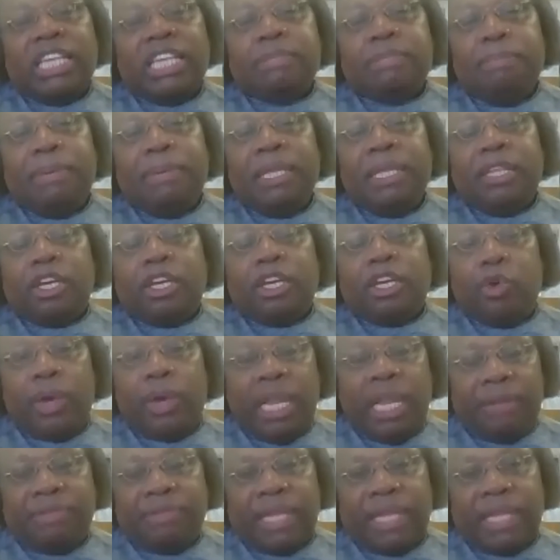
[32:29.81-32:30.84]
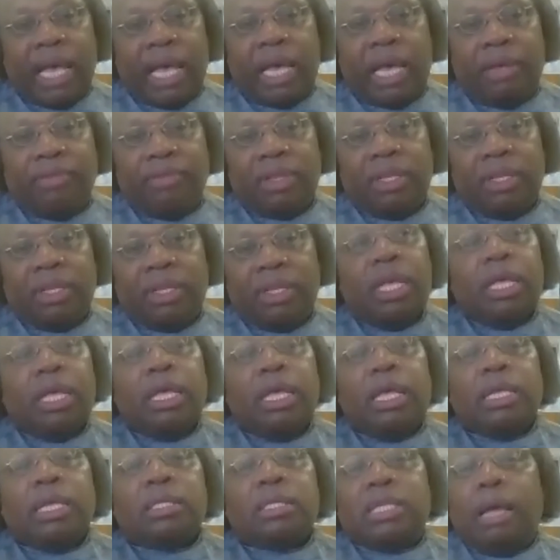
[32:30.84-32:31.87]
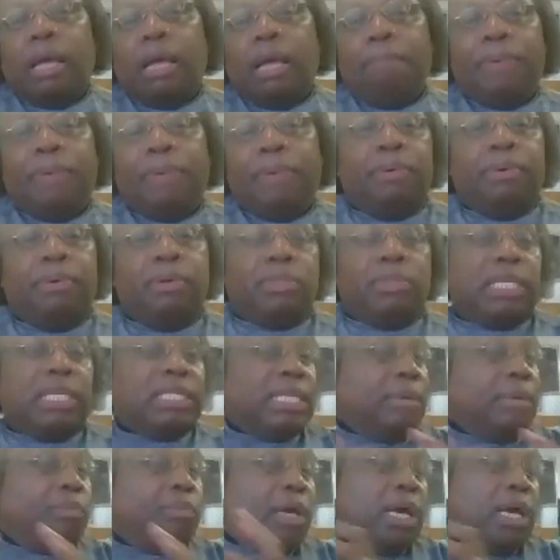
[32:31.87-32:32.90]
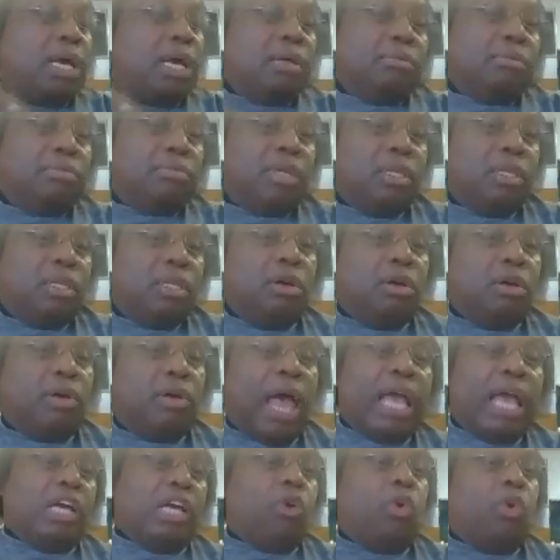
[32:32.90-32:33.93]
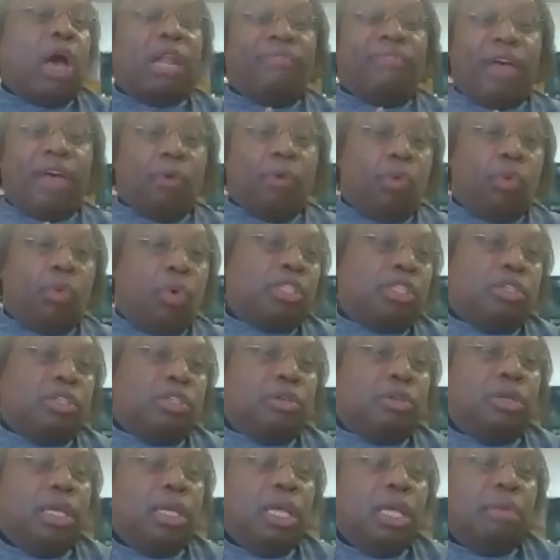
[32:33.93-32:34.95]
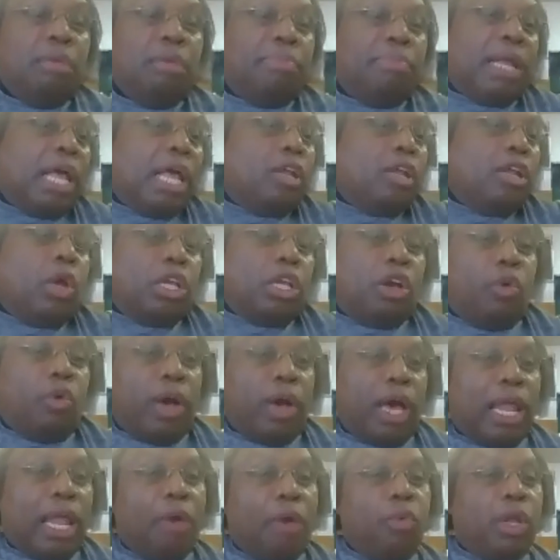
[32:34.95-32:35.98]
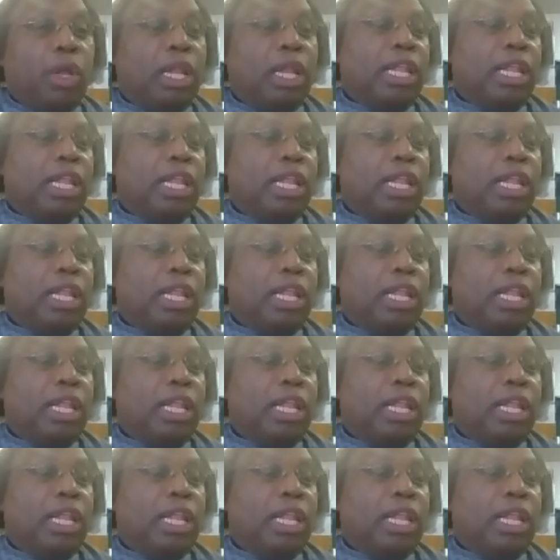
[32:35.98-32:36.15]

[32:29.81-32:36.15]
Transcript: That's been the creative side of it. Some people just say, well, I can go out if I want to, but I don't want to go out.